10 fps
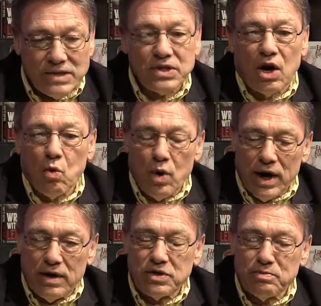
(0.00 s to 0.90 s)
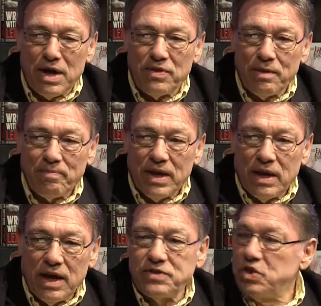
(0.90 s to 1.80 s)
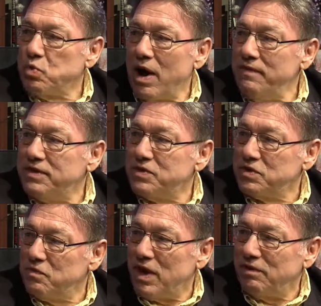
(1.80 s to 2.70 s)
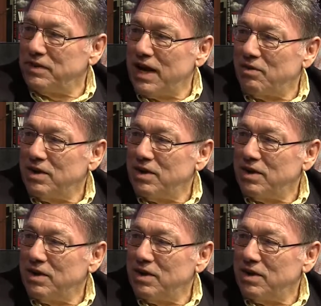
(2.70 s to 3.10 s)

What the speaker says: Awareness Month, it's his wife that's involved now.